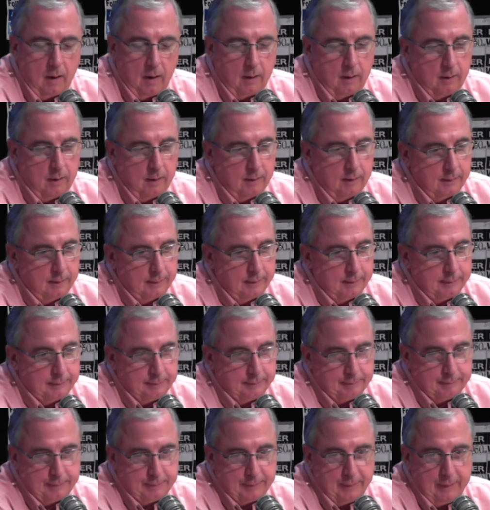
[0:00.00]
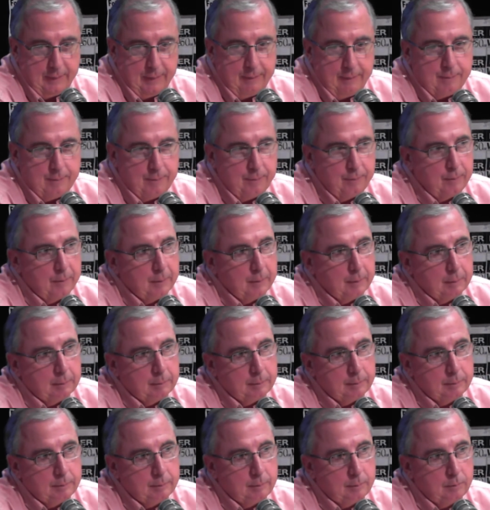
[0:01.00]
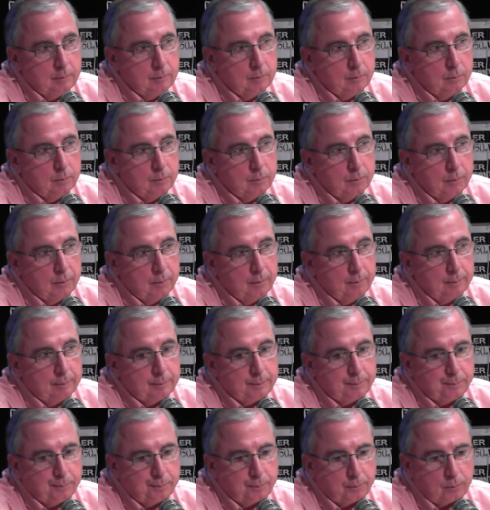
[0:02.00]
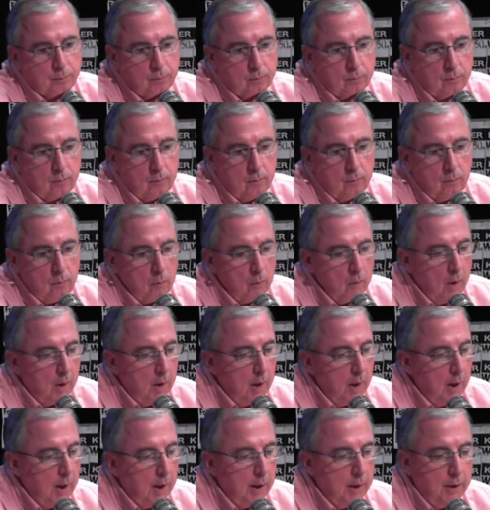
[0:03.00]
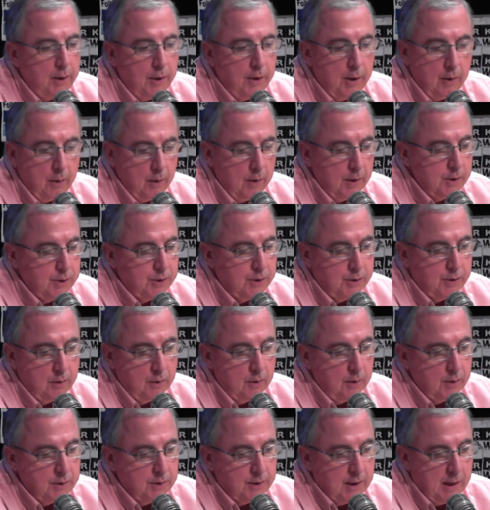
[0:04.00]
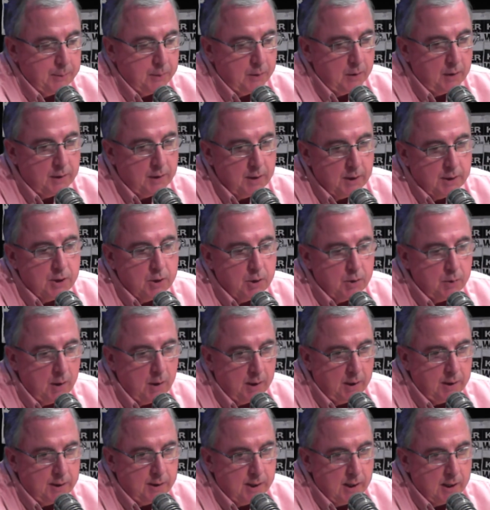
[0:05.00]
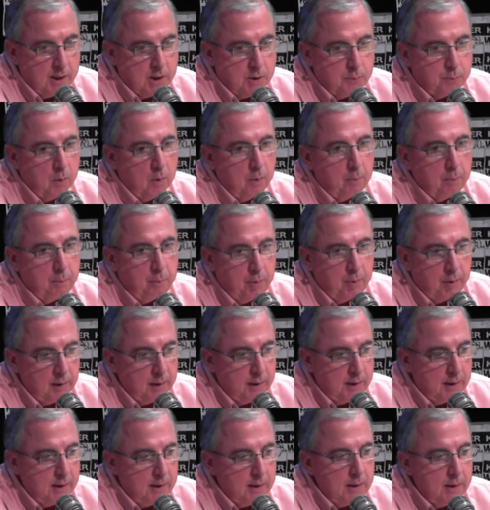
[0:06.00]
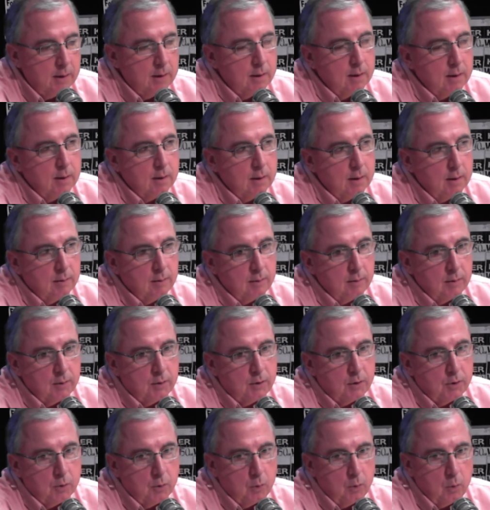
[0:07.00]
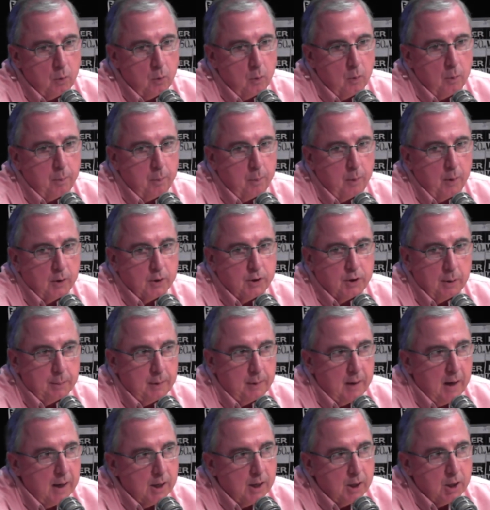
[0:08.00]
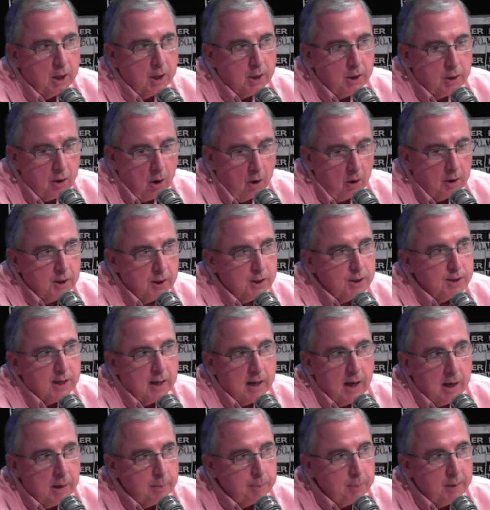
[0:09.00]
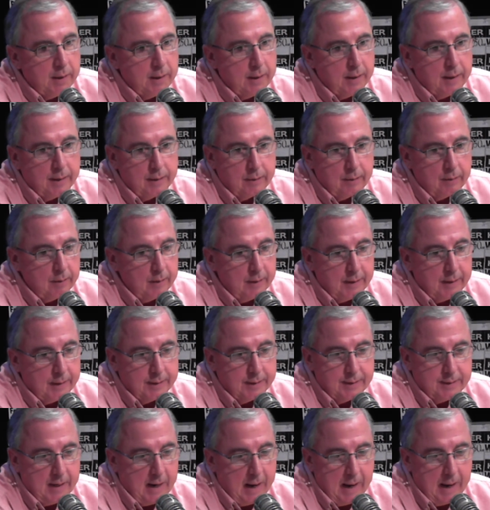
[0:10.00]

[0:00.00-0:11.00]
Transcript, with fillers: Oh. Was, was there, there, an incident? Was there, was there an episode? episode? You know, you know what this, is, a reference? to? there is. There is. Absolutely. This is a desperate plea to put some, some kind of darkness on me, and, and, and, and it's